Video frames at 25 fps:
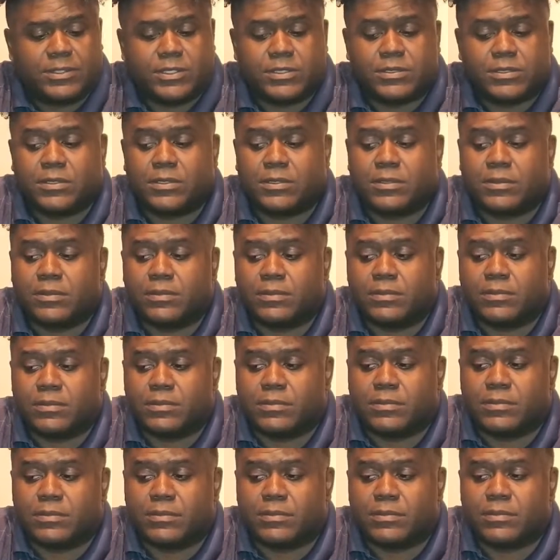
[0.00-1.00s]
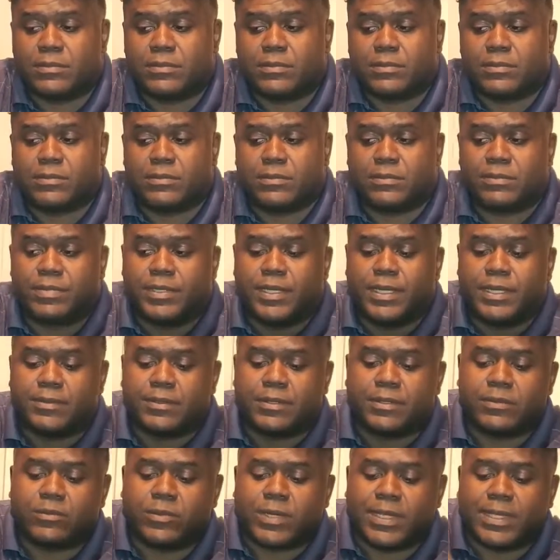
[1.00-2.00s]
just going to pop
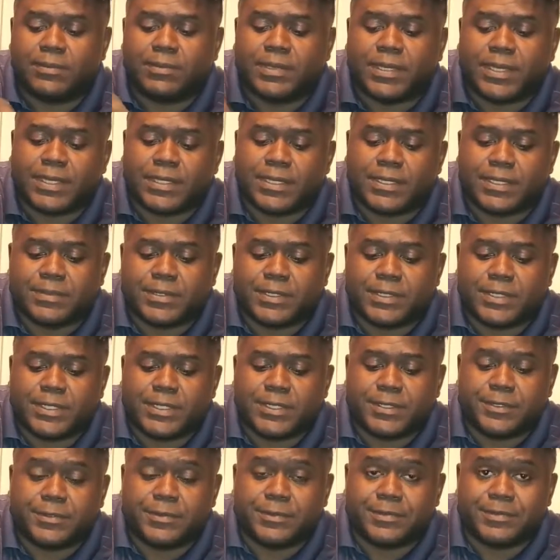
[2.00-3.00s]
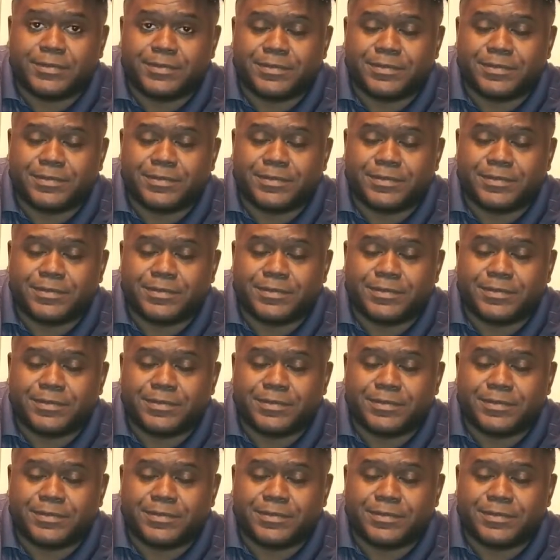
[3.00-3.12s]
them right back up in here.